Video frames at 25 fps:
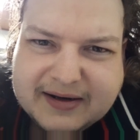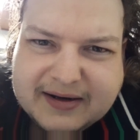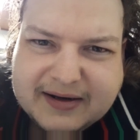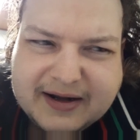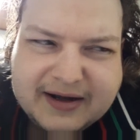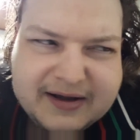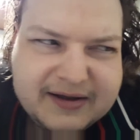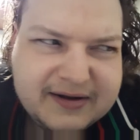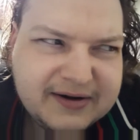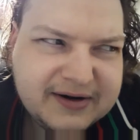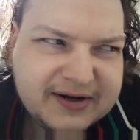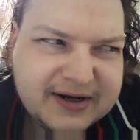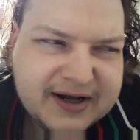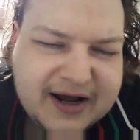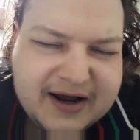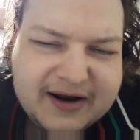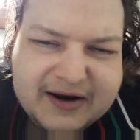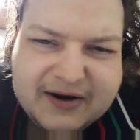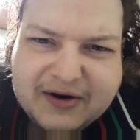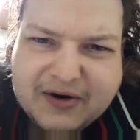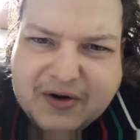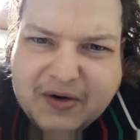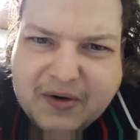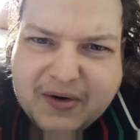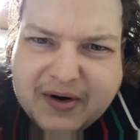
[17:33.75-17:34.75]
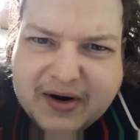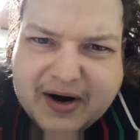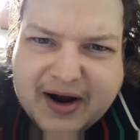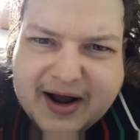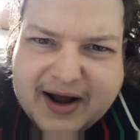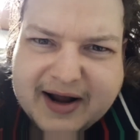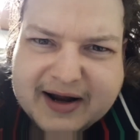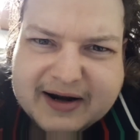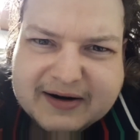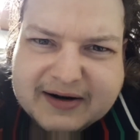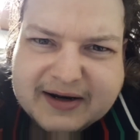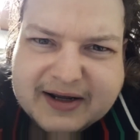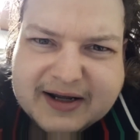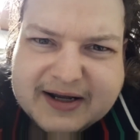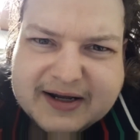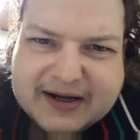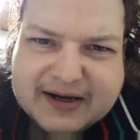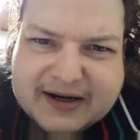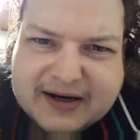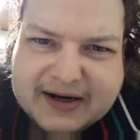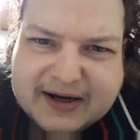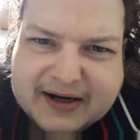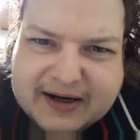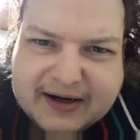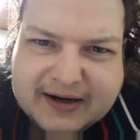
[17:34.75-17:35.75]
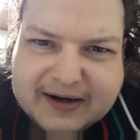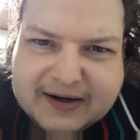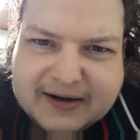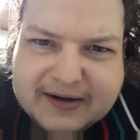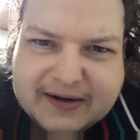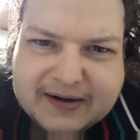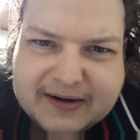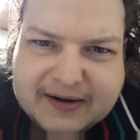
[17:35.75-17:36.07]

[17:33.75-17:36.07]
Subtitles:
Neither Satan nor I are listening.